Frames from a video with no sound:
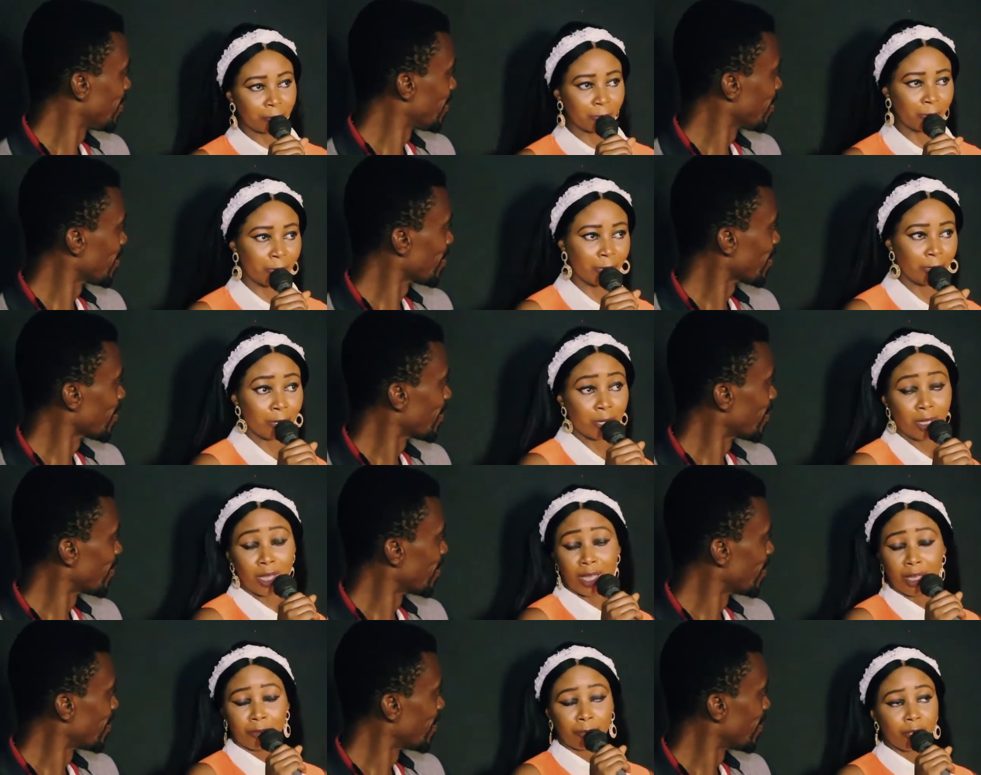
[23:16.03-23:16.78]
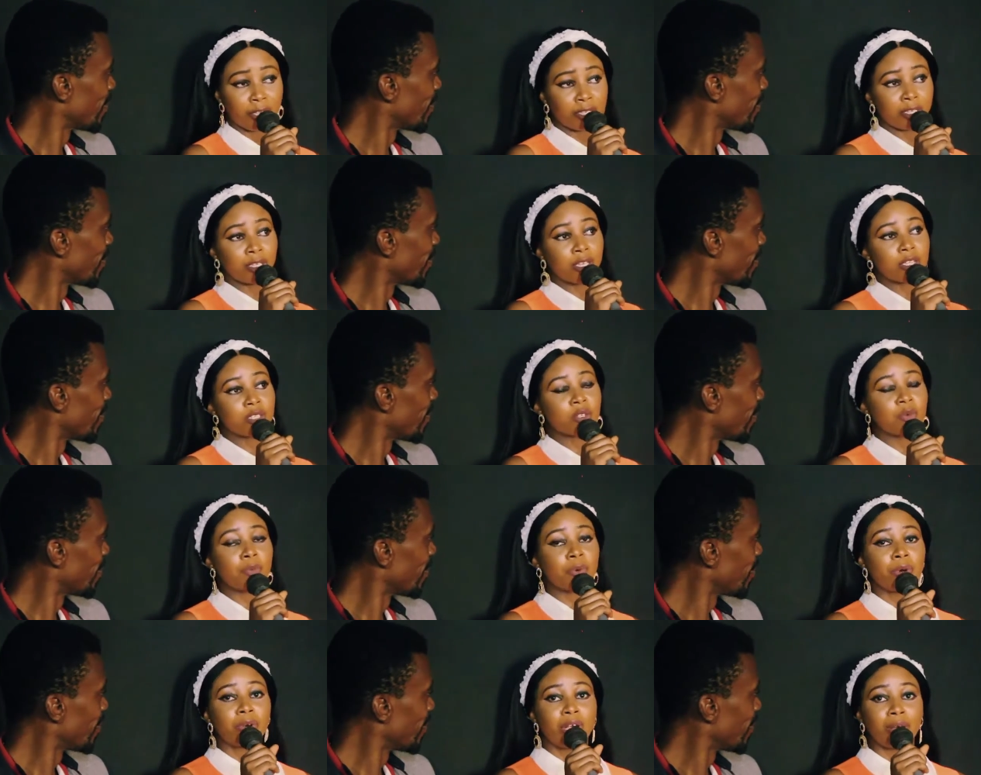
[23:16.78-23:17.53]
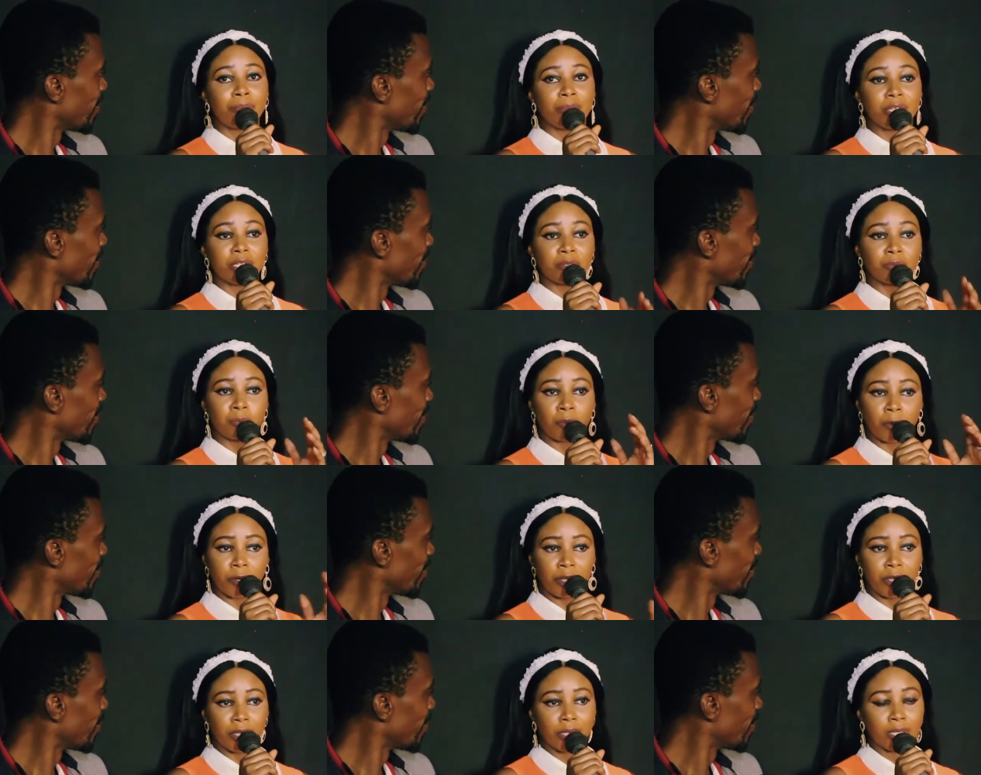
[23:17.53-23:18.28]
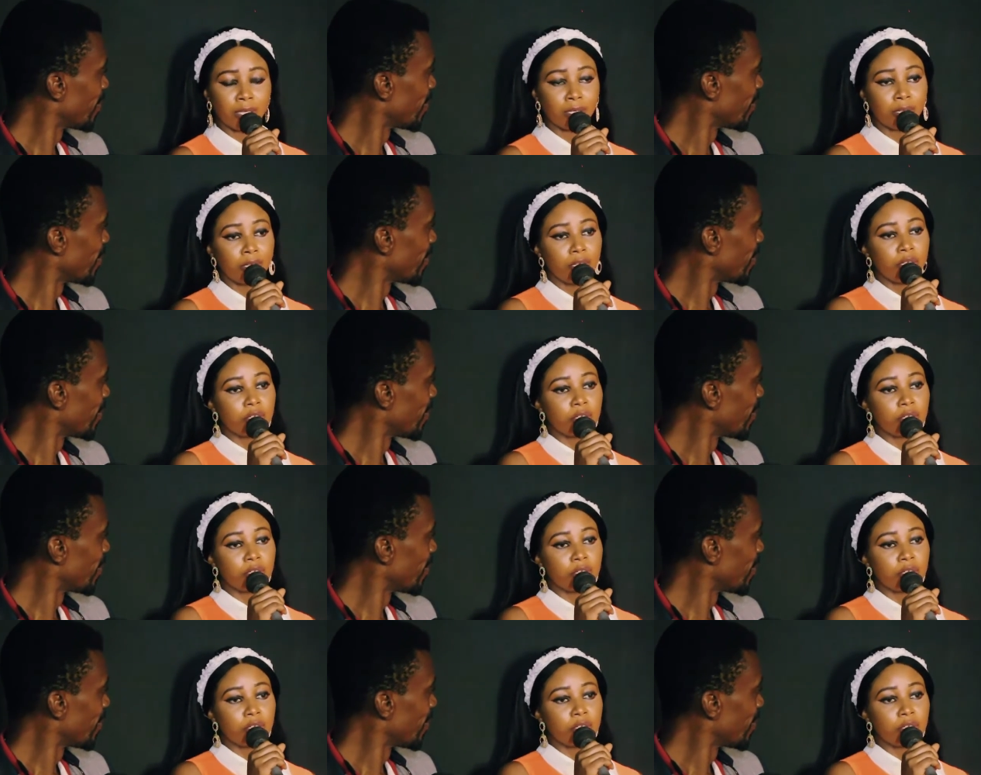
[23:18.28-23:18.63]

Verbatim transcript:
Speaker 1: for because the law school program is one year.